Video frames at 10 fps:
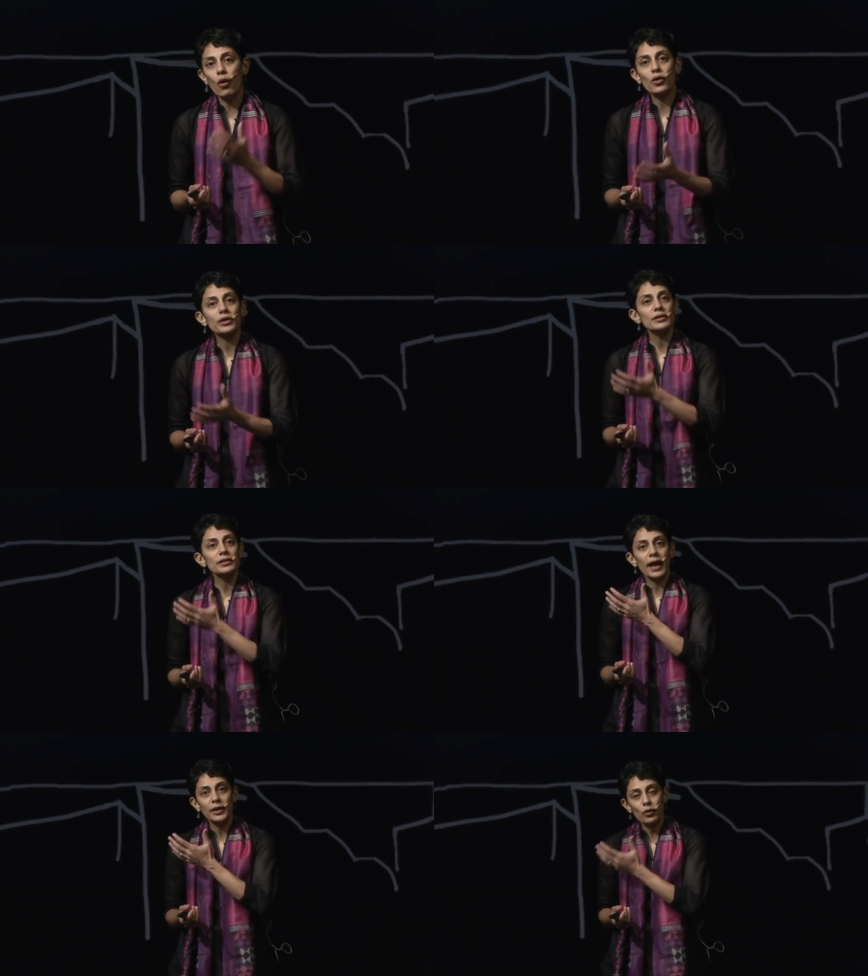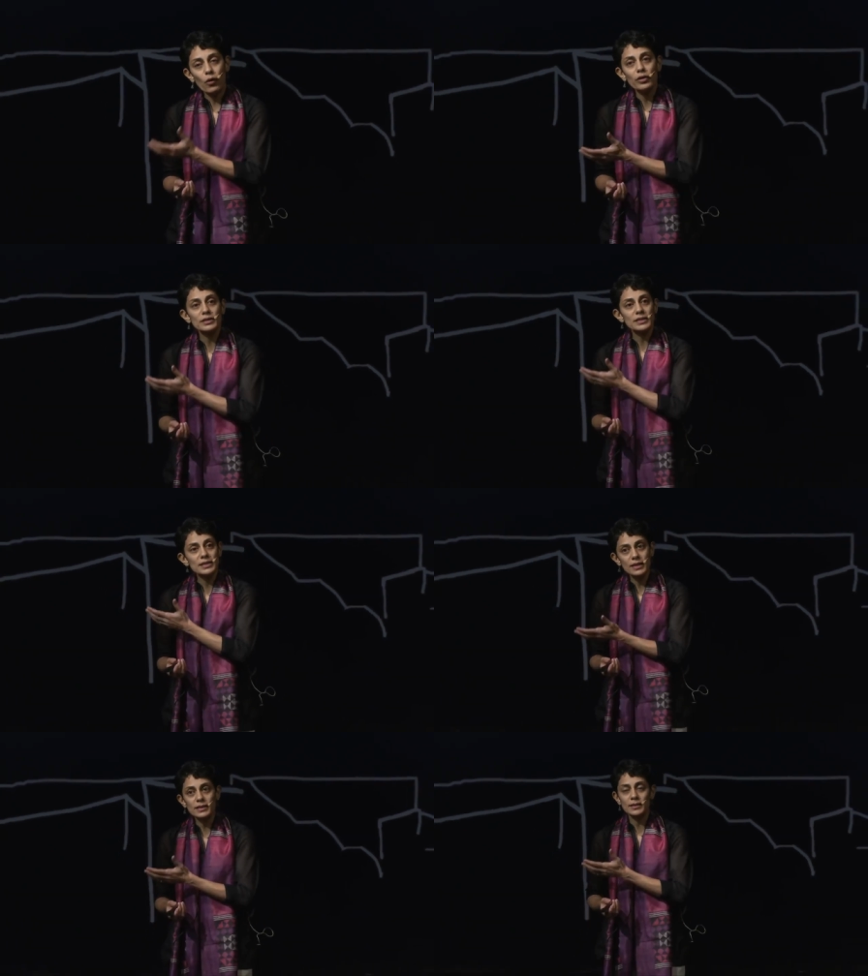organ and organ
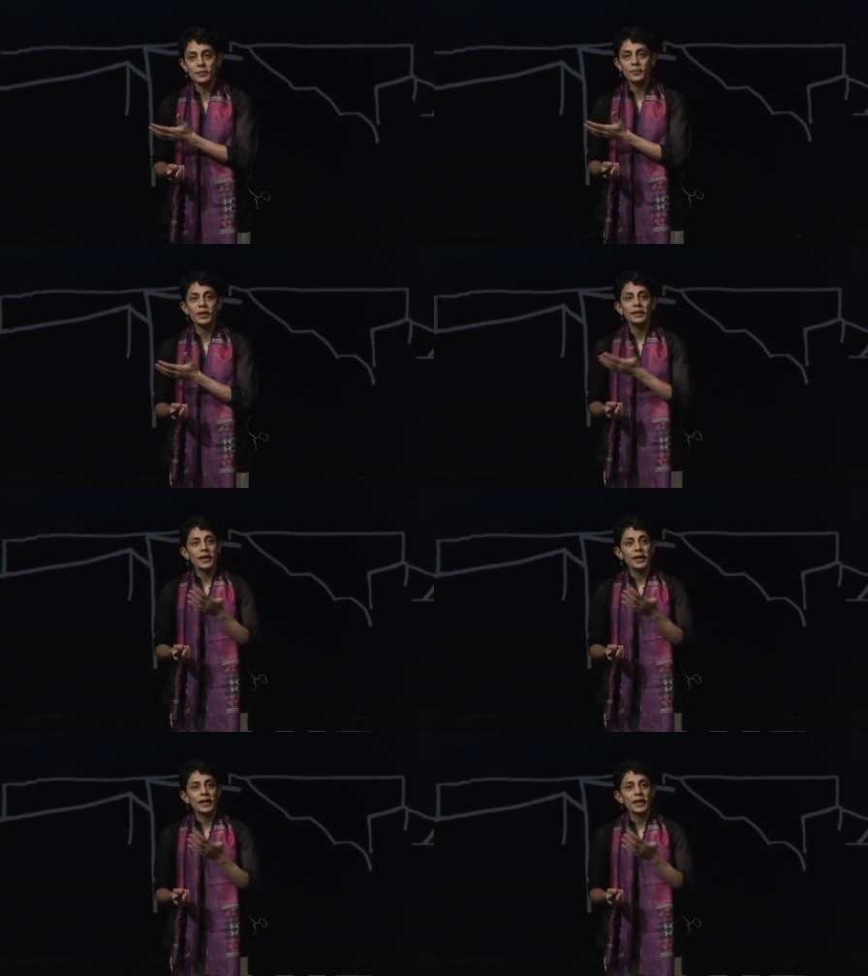system